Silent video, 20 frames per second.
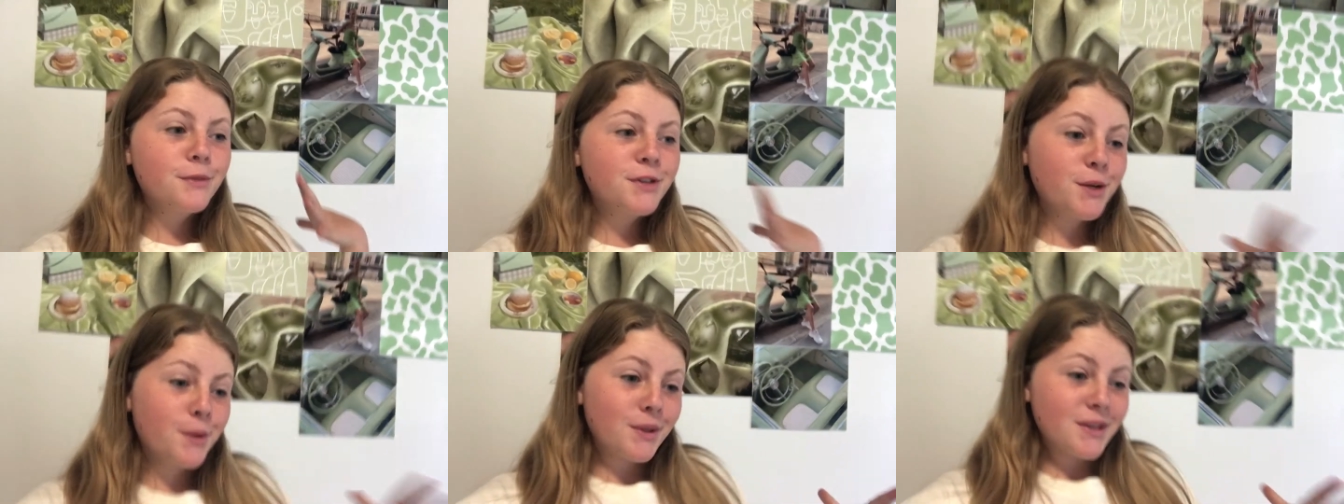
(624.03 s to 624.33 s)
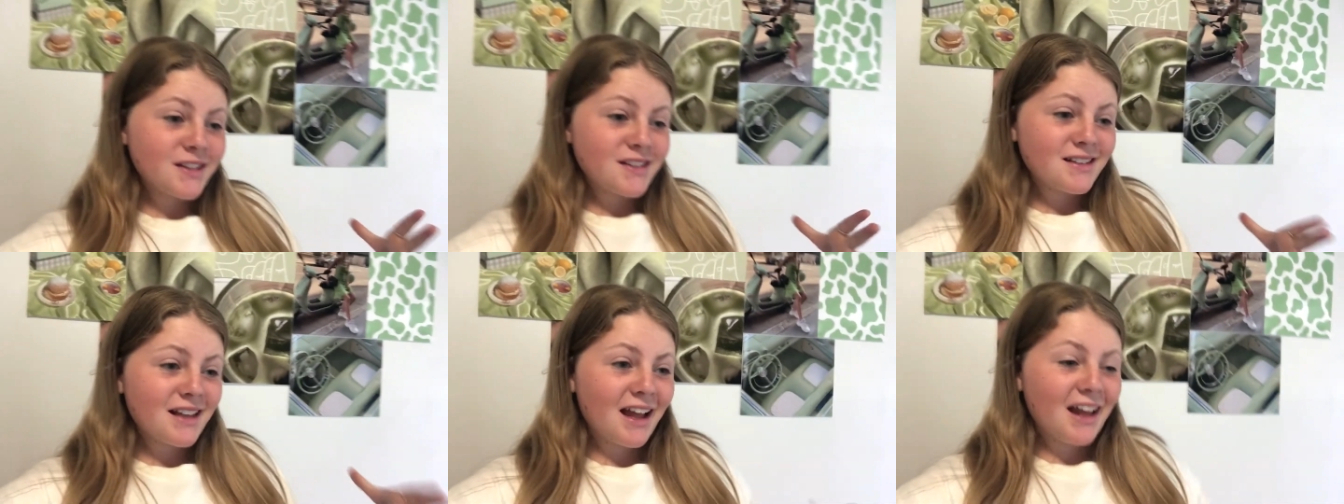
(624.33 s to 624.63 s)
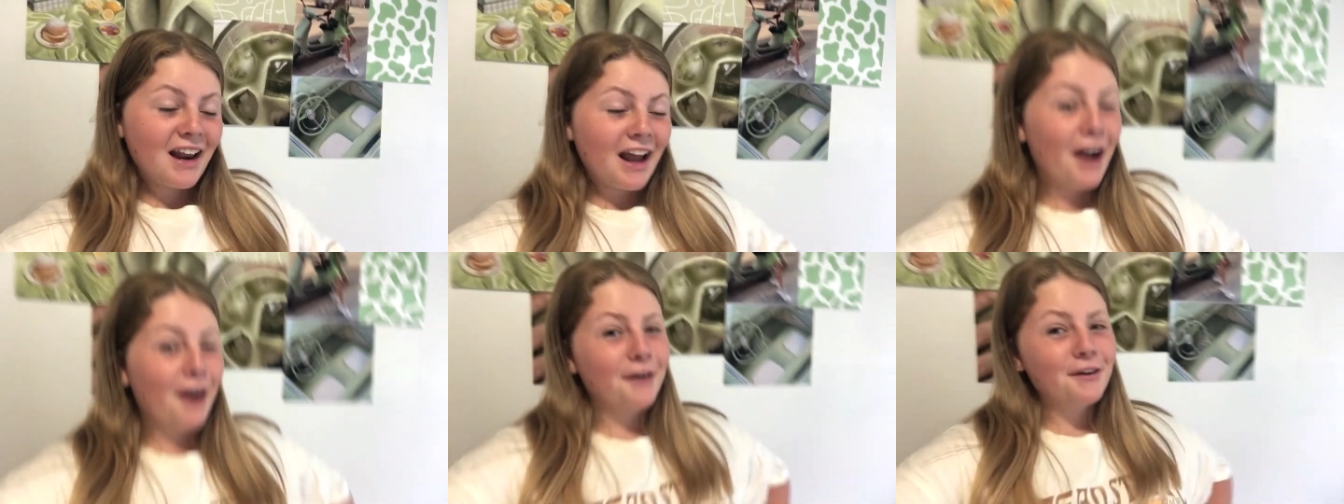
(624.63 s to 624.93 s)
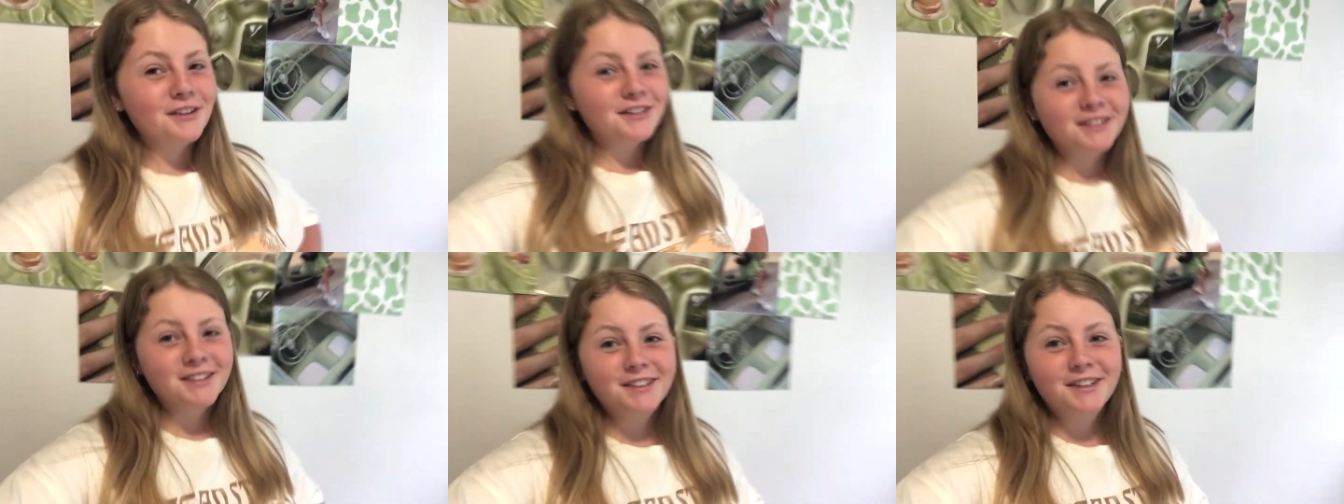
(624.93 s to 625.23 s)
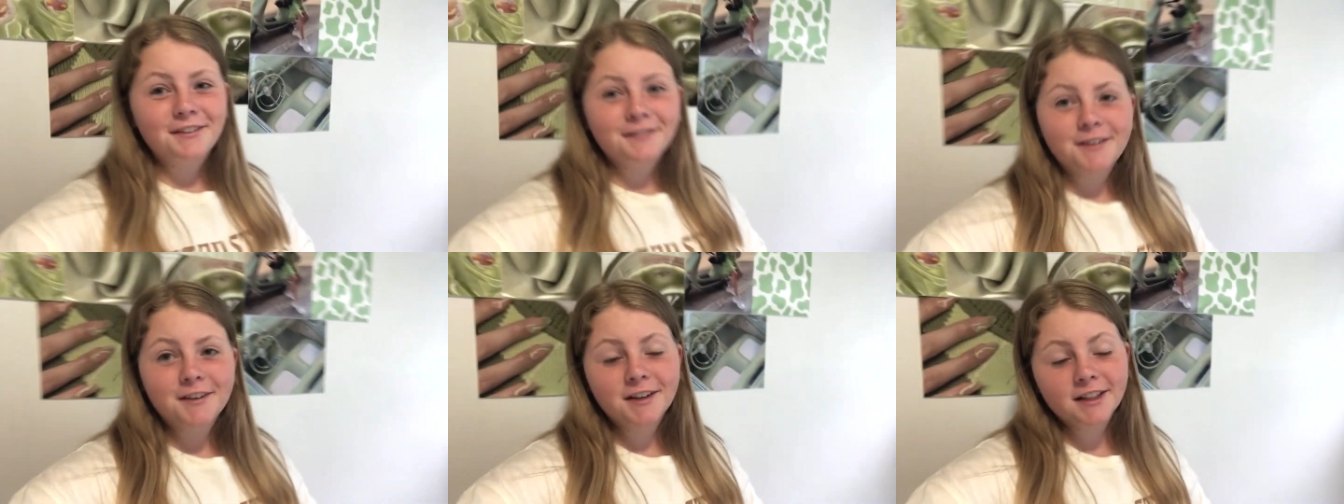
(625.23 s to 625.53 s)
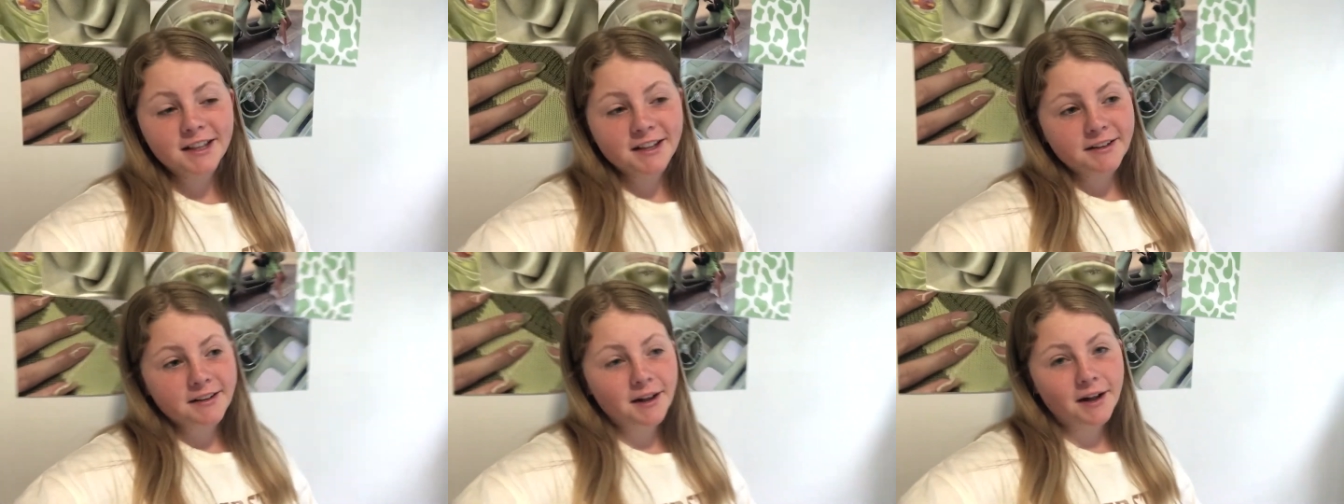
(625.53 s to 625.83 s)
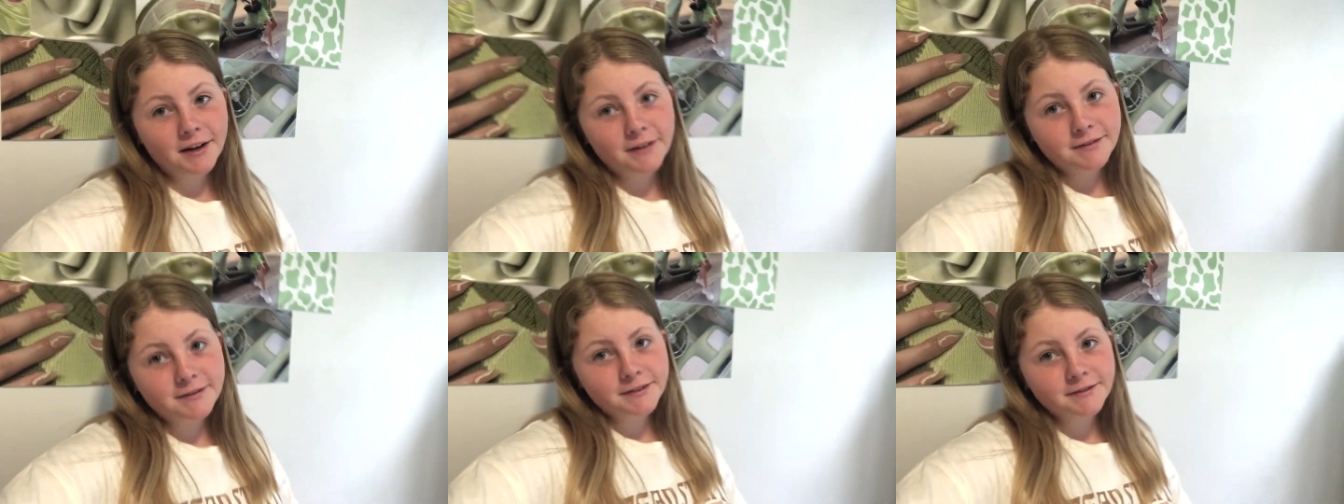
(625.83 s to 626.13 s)
So instead, I will just give you a little
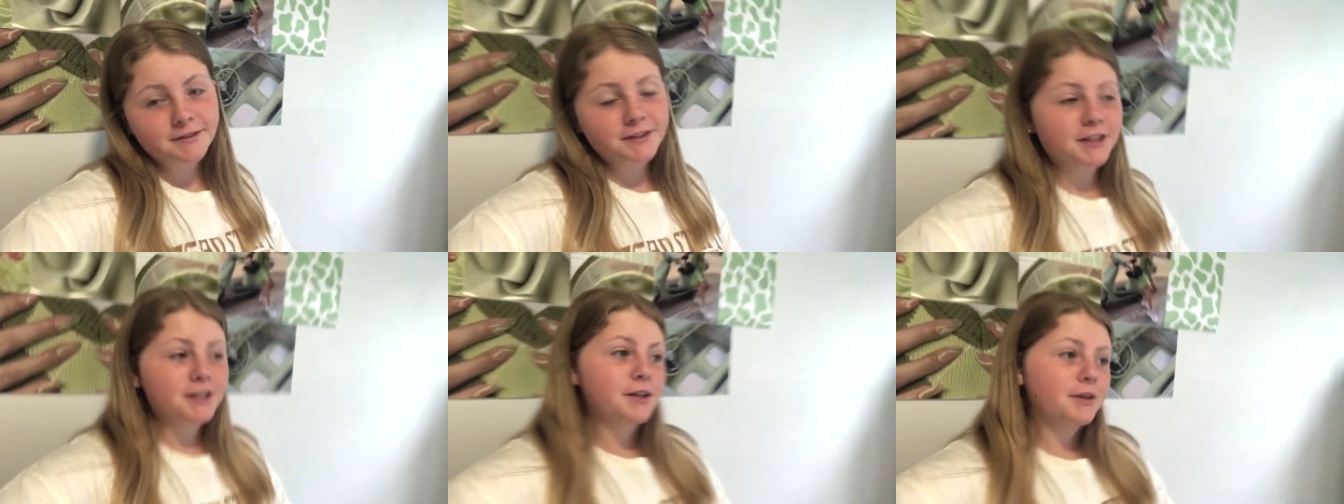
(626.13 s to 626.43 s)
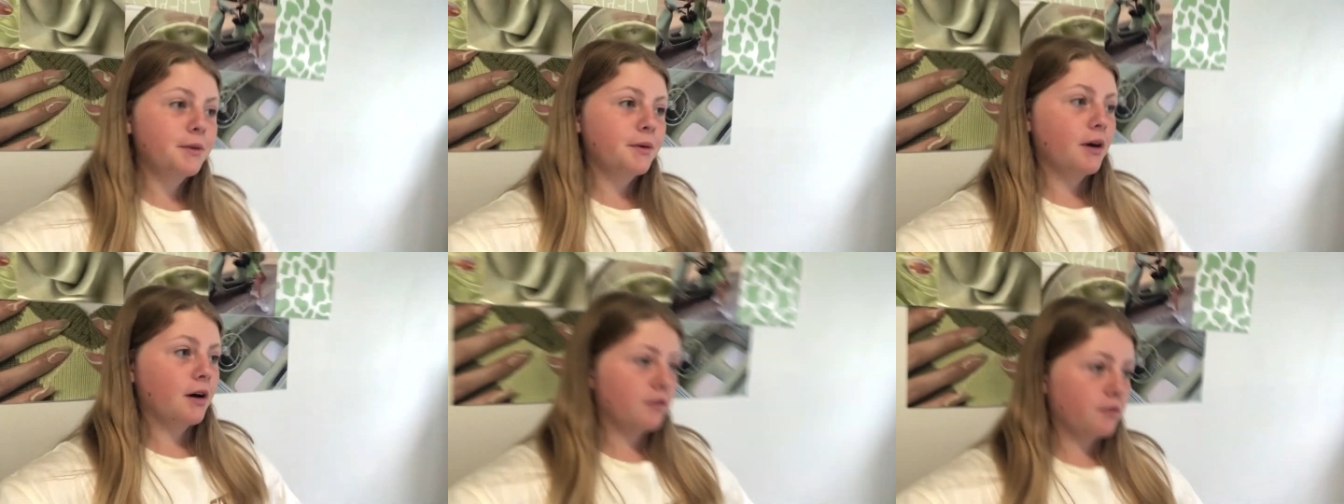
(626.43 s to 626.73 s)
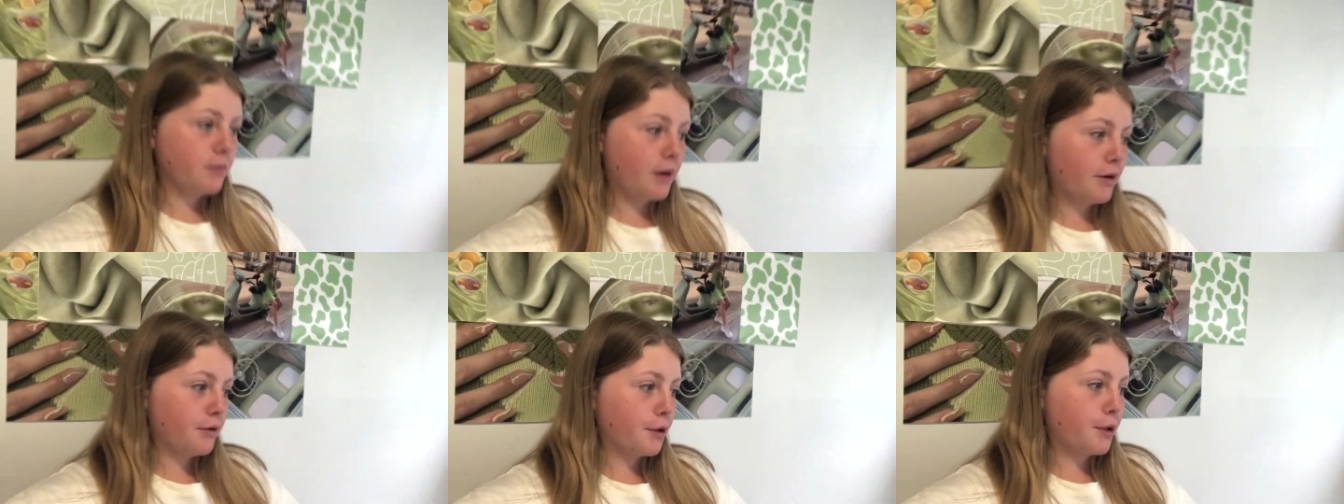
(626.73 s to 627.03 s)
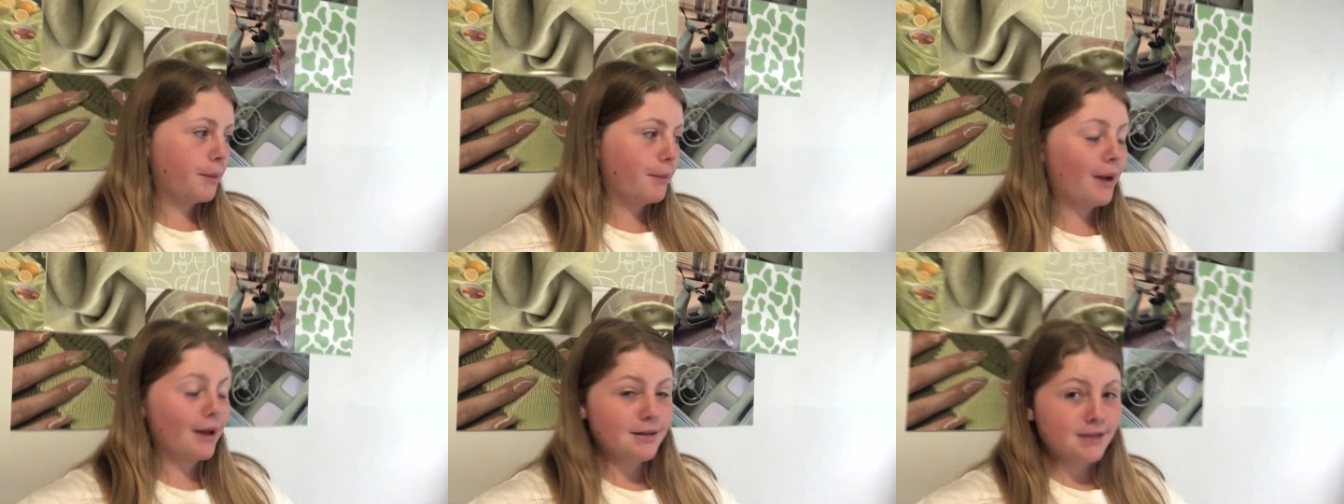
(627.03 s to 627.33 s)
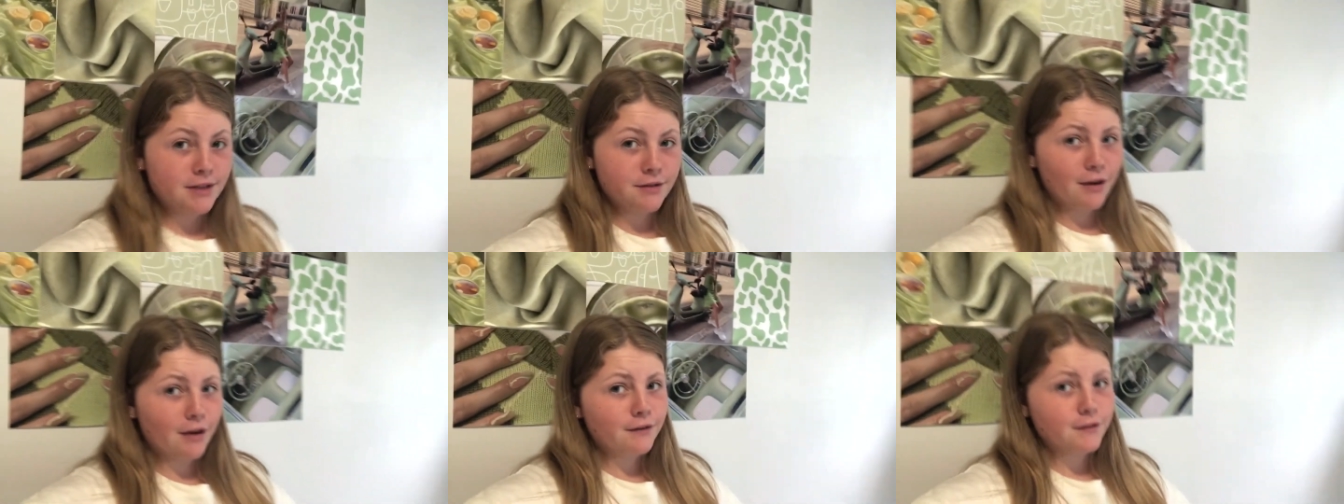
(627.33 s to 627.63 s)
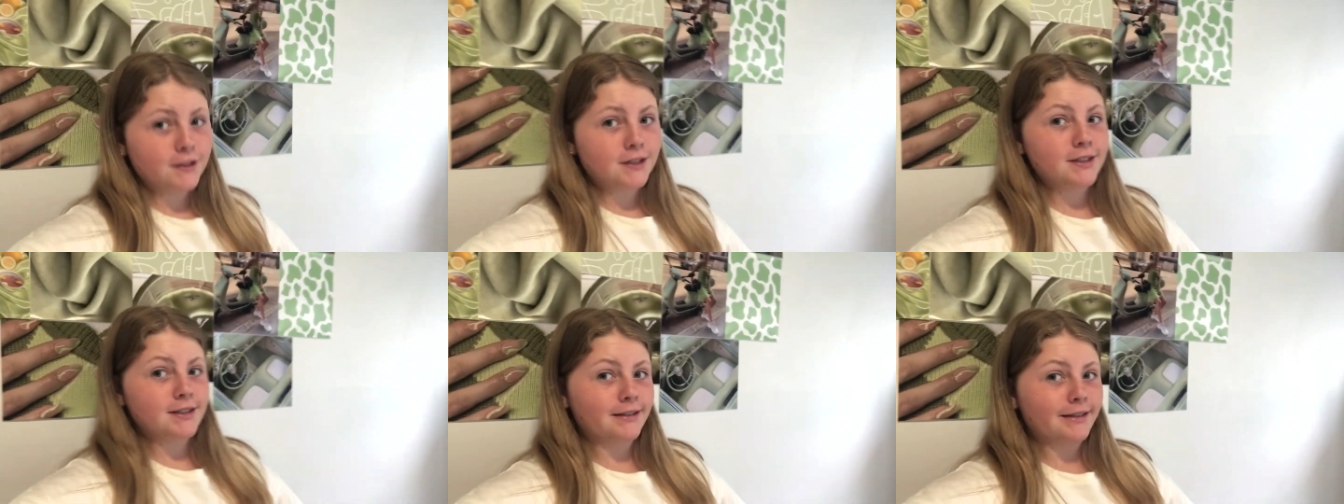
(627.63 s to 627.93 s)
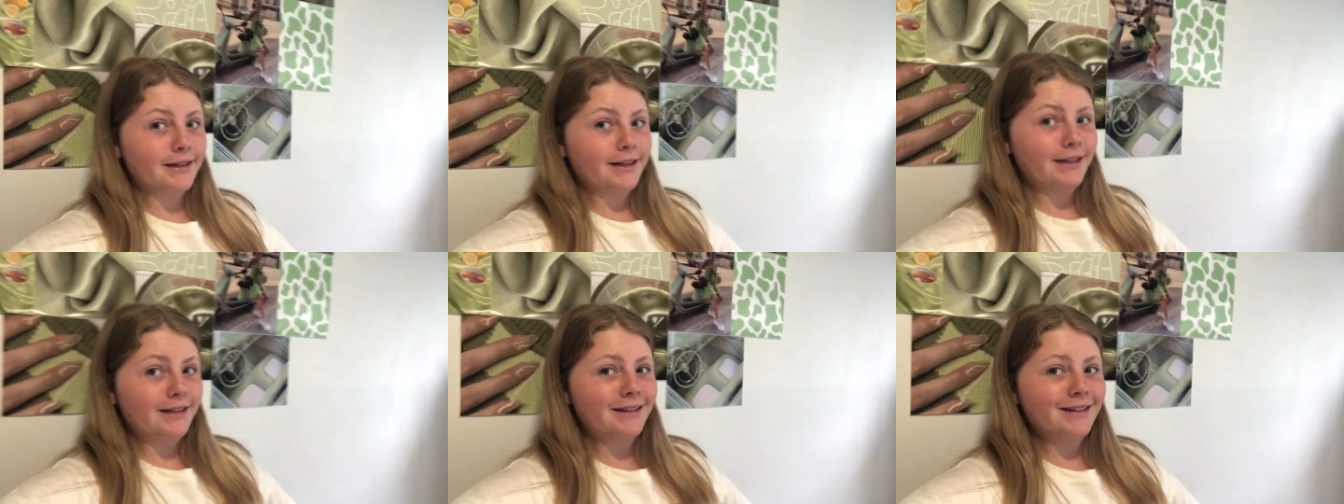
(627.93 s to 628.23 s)
overview of my room as if I've just
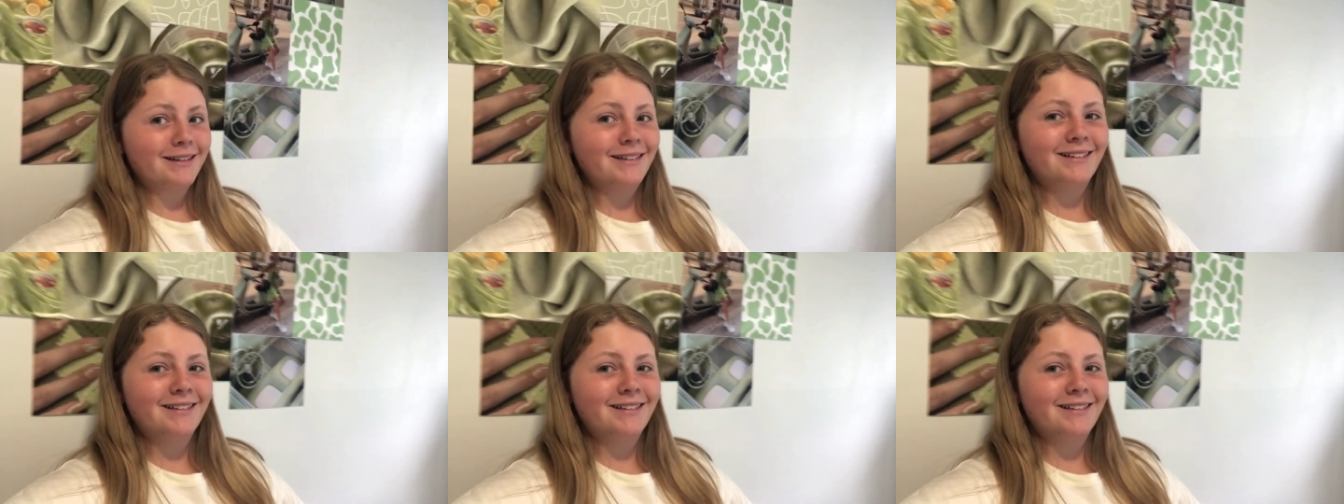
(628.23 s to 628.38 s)
cleaned it.